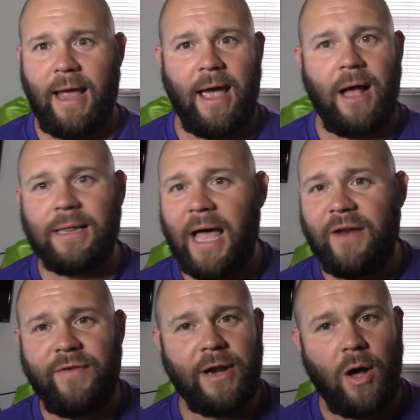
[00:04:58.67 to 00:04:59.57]
A lot
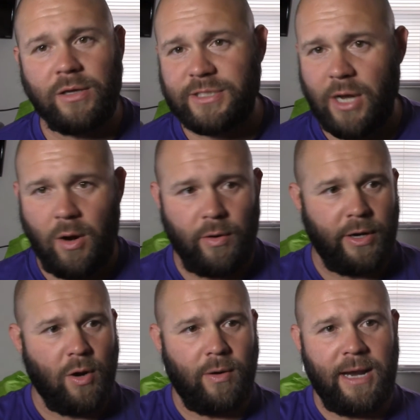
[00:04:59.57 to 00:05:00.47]
of it also,
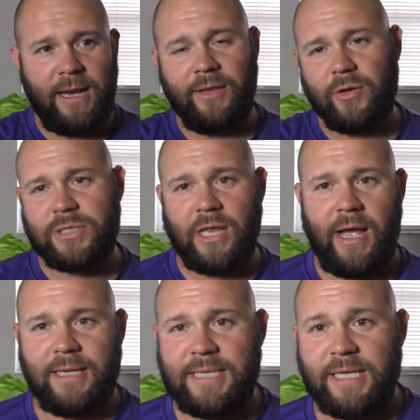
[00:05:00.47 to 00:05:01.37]
you know, getting those
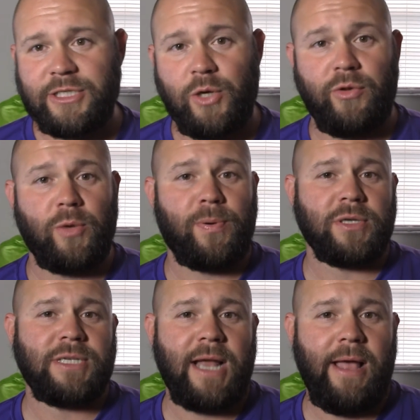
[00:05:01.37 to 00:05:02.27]
clients has to do with your
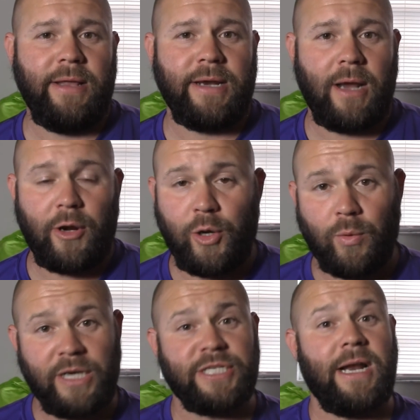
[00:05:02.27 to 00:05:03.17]
personality. Are you
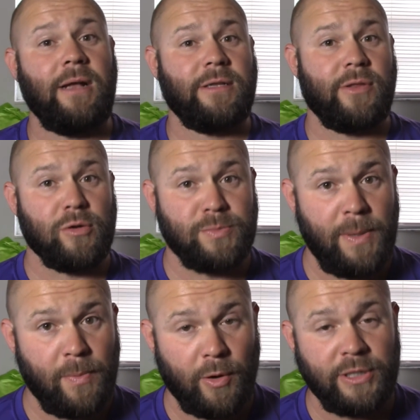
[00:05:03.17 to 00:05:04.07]
reaching out to those people?